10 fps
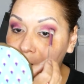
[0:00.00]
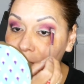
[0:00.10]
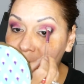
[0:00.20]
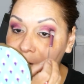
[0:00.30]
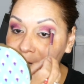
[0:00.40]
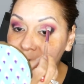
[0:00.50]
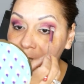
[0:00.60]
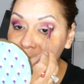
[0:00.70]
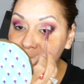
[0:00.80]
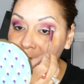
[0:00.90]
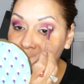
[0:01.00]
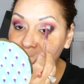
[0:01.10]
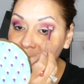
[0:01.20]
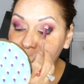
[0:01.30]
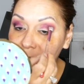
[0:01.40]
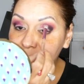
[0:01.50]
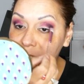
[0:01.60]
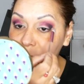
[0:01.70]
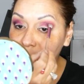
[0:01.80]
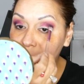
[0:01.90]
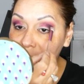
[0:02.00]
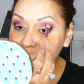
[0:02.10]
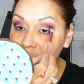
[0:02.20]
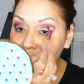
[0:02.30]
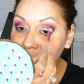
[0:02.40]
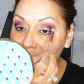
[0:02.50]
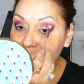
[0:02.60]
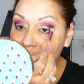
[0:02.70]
very softly, just blend away